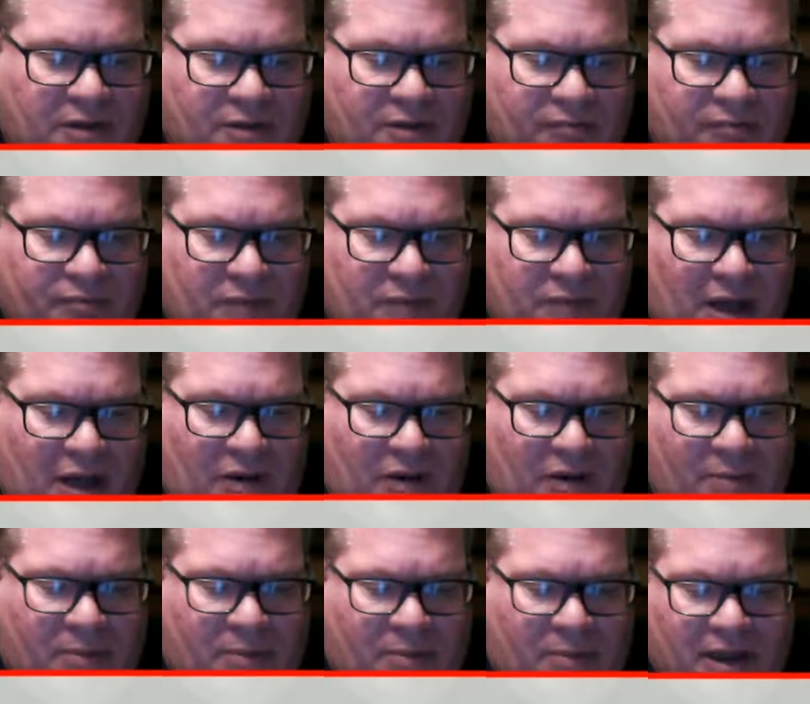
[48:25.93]
I hope
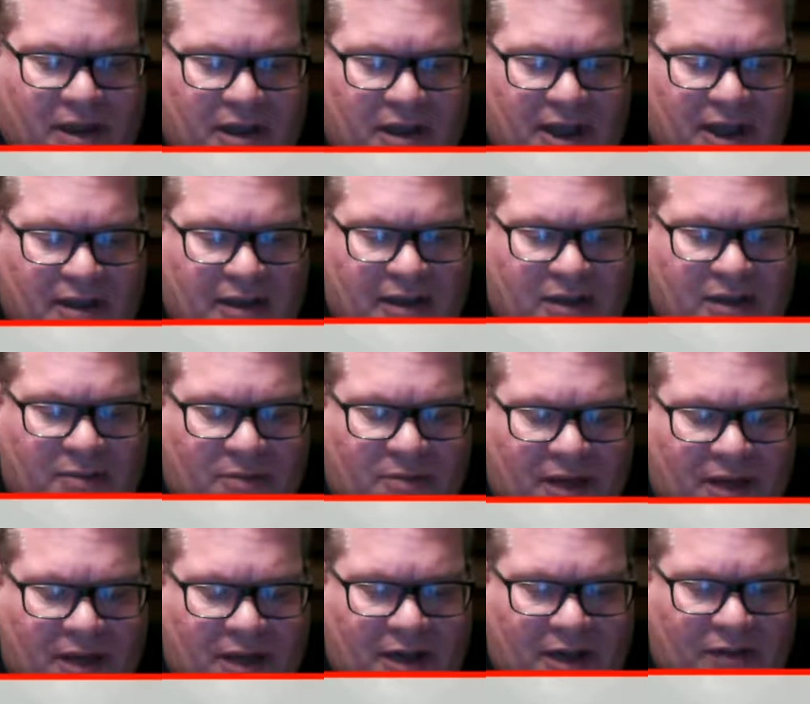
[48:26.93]
is the case. I hope they
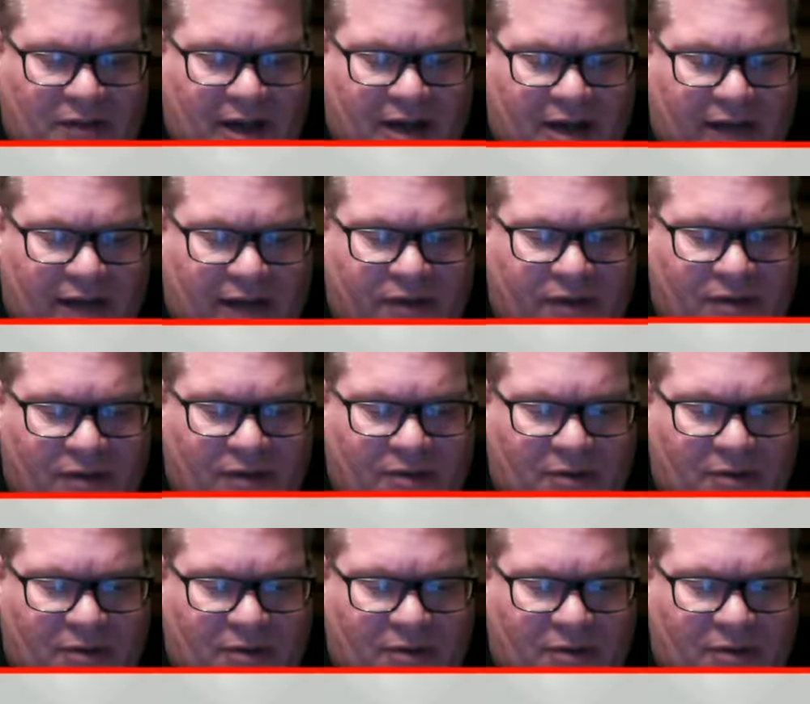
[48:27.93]
never have to.